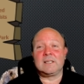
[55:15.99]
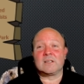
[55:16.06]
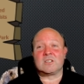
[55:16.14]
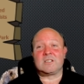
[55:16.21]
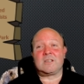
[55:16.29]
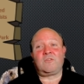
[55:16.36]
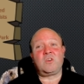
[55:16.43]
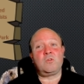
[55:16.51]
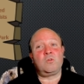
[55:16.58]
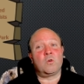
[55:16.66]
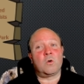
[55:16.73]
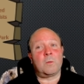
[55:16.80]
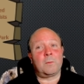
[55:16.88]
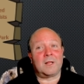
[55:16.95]
Because if you
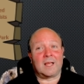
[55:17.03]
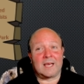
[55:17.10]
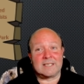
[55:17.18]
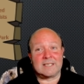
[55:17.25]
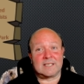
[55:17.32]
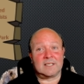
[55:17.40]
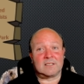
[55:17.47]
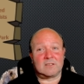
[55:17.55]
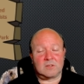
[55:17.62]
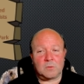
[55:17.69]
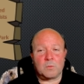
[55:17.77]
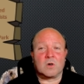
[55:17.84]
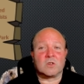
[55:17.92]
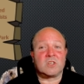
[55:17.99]
normalize it and
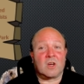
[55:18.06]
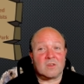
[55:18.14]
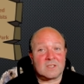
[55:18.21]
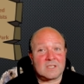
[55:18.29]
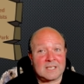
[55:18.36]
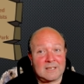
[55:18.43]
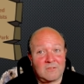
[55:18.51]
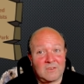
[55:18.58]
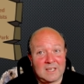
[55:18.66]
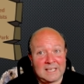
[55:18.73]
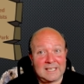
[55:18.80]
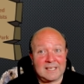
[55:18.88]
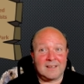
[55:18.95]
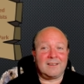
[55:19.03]
you watch it on
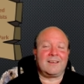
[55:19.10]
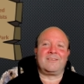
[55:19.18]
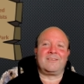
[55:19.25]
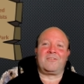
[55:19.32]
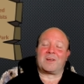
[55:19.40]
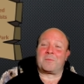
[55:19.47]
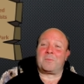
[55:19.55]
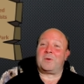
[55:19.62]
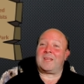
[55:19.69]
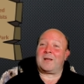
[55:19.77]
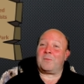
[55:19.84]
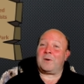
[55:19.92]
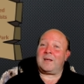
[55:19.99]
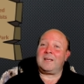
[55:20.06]
TV, if I could put it
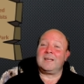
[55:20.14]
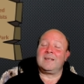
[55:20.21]
that way,